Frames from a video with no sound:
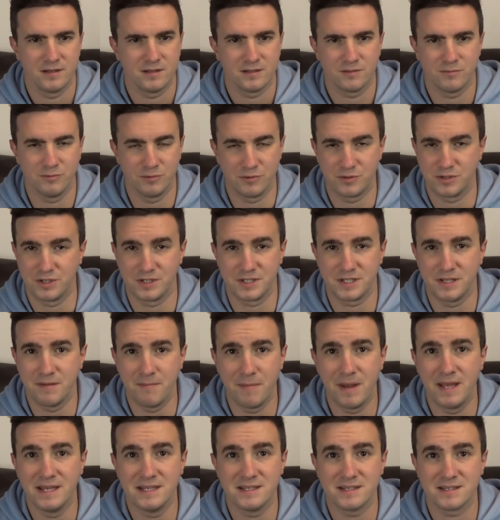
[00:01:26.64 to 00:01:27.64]
It was just
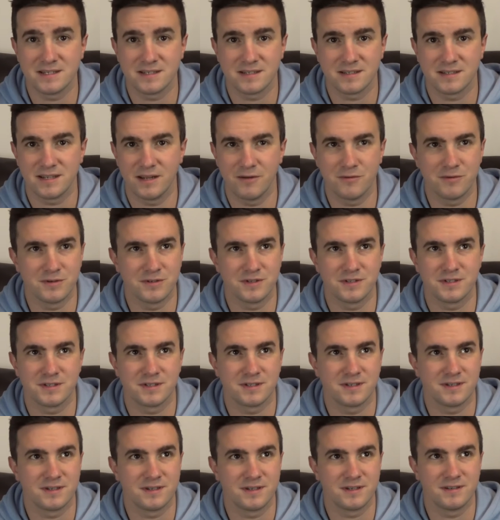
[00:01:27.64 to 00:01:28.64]
immense. There was just
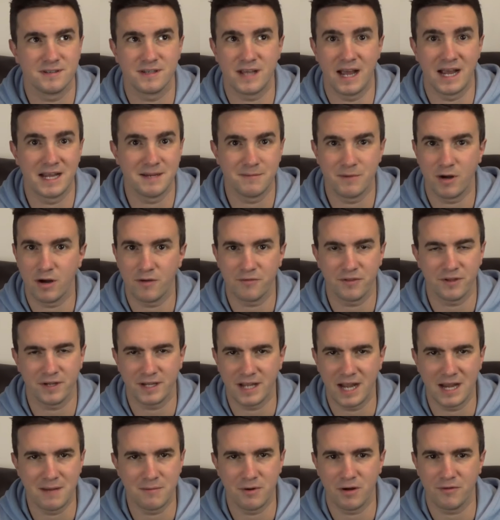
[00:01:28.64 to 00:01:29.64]
game after
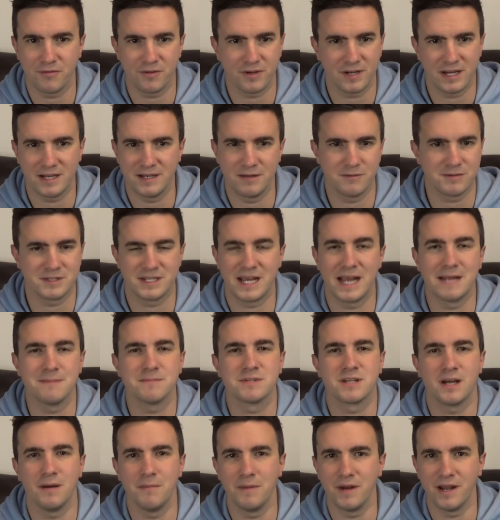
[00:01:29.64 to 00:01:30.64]
game after game. There was games
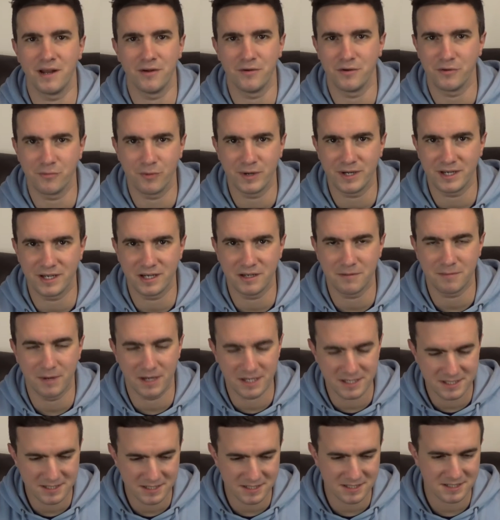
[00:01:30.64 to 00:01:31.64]
coming out on a weekly
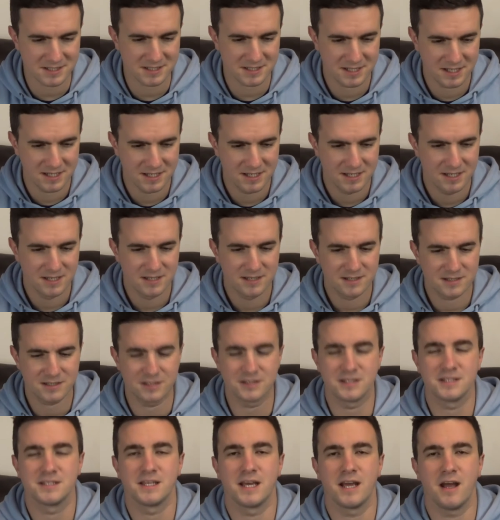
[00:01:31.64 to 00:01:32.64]
basis. So
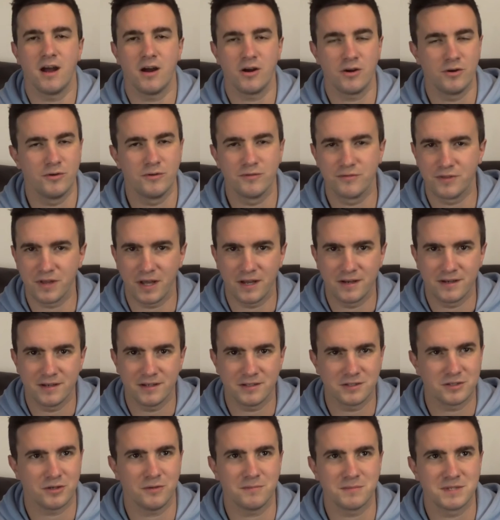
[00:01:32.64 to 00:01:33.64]
today I could have done a
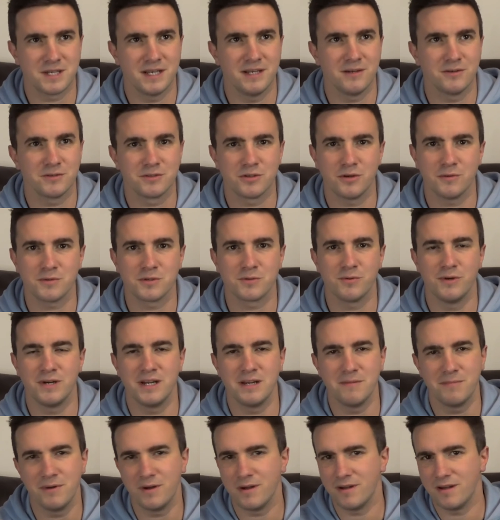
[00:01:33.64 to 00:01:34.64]
top 10 or top
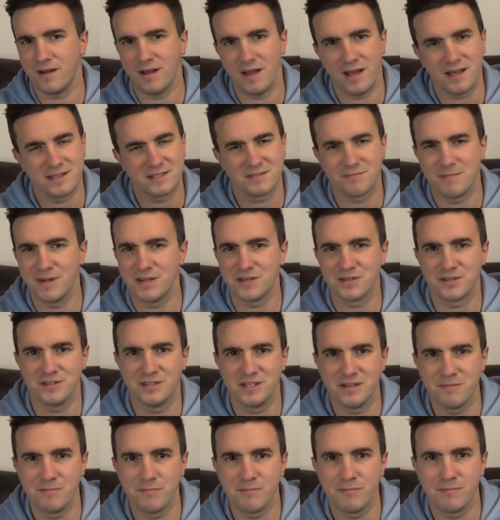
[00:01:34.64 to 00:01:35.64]
20, but as mentioned
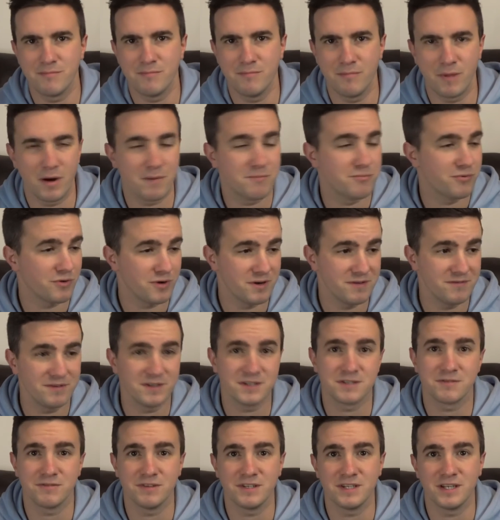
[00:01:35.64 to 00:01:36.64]
in my
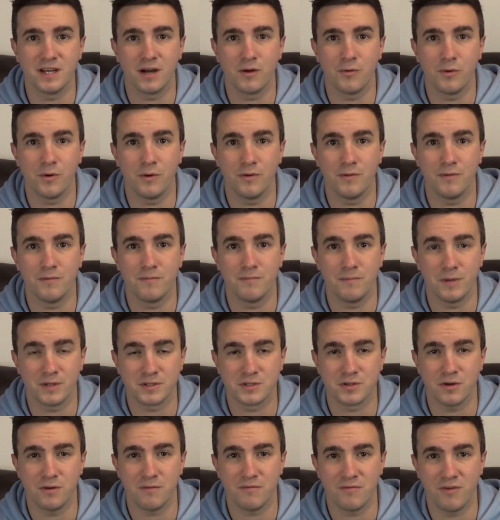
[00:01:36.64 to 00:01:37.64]
previous video on my
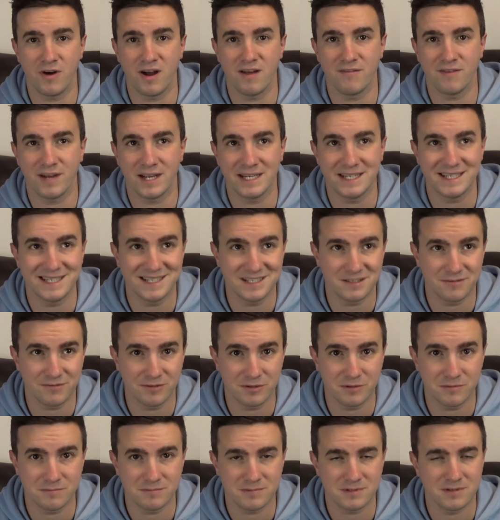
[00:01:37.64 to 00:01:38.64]
top 5 80s
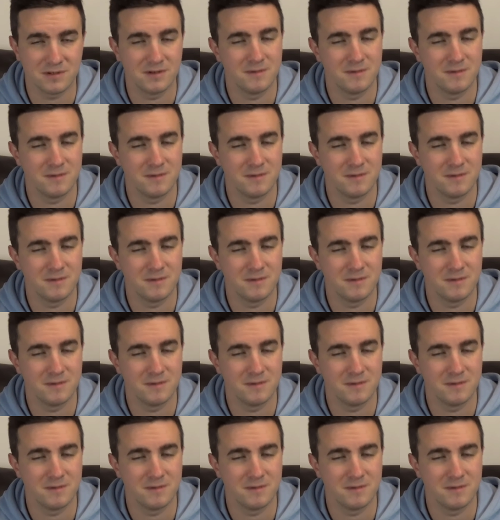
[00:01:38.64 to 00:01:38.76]
films,